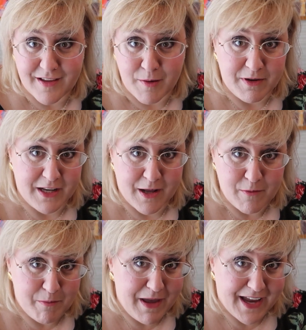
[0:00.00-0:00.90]
I mean,
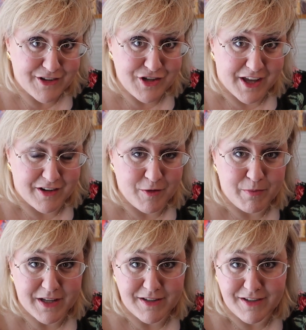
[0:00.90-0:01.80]
I'm a bag channel,
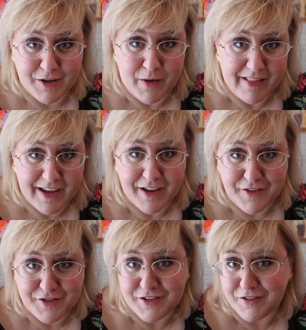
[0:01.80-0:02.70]
but you know, I like
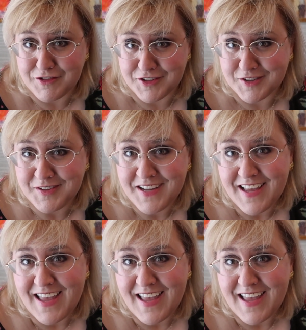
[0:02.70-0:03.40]
other stuff too.